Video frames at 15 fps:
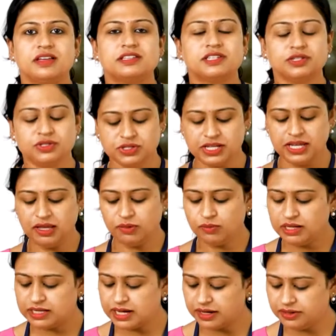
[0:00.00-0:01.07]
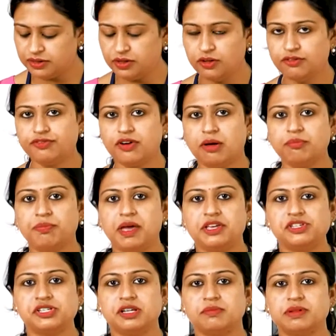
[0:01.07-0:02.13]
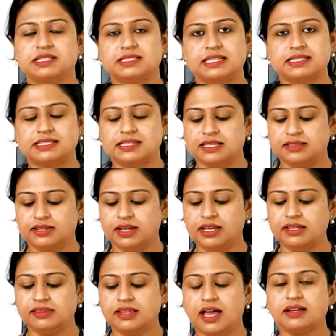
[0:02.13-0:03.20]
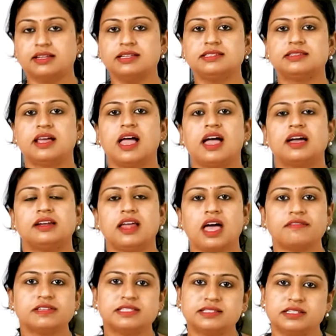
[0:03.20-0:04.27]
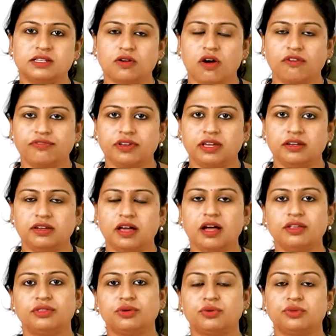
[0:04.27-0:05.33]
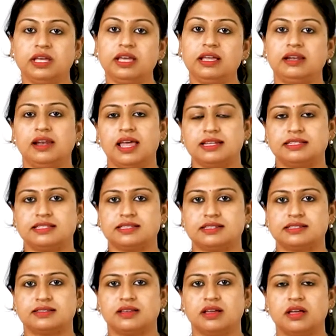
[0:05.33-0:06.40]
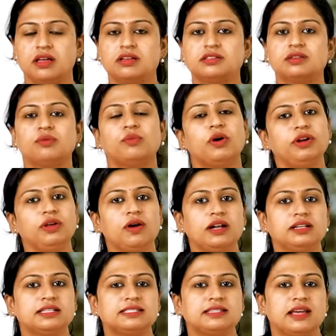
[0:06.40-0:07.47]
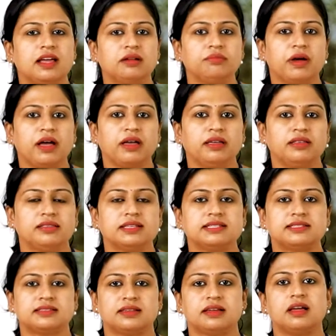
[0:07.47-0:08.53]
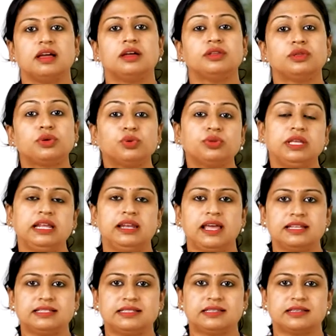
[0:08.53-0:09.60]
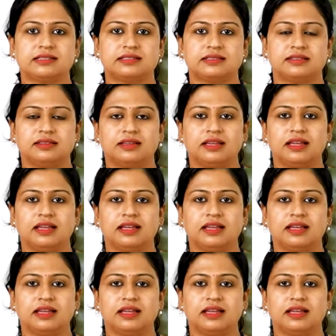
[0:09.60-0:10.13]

So today we'll continue from page number 63, that is diversity of India through the lenses. So what do you understand by this through the lenses?